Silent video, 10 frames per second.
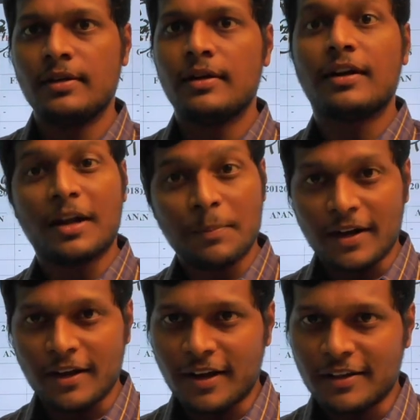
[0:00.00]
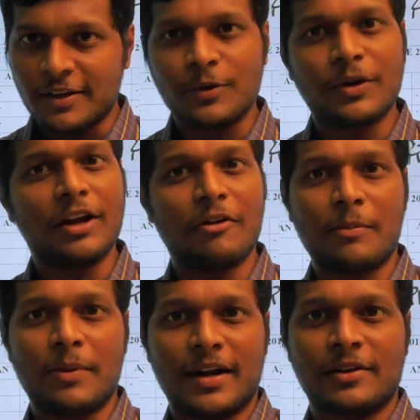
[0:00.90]
Depending on that only I will
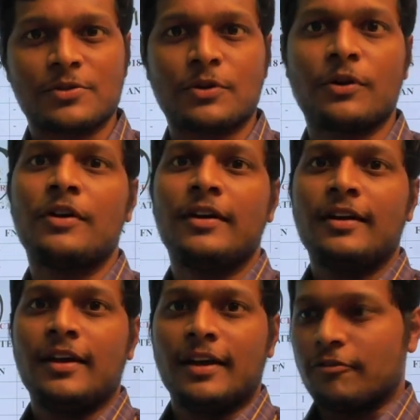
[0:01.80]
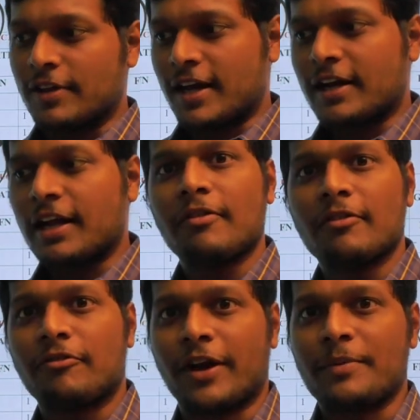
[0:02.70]
be adding. So, if they are giving
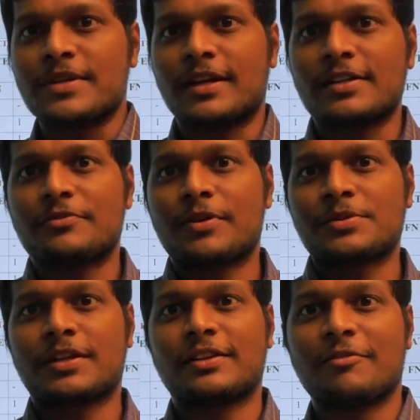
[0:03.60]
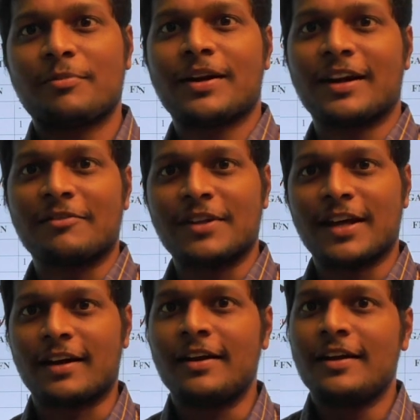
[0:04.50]
frames it is from strength of material, if they
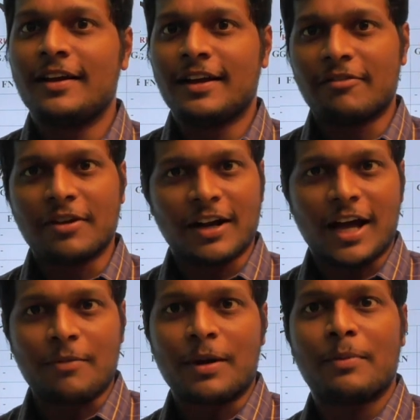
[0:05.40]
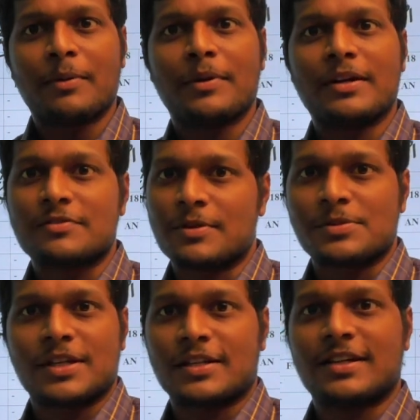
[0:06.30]
are giving normal beam it is from
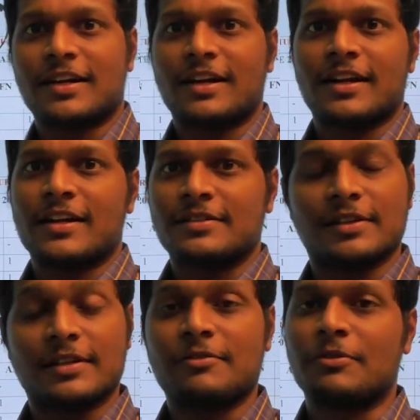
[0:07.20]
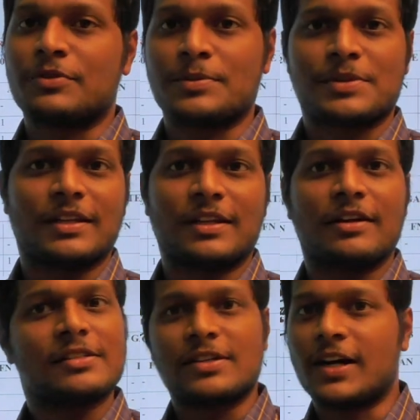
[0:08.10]
structural analysis, it is from strength of,
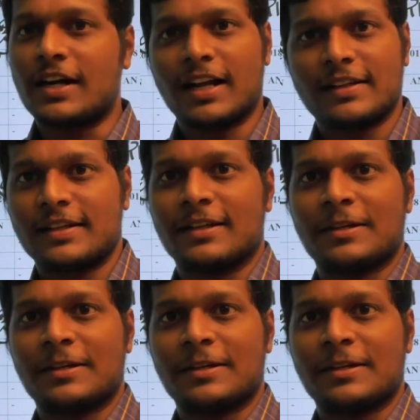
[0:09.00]
it is not like that.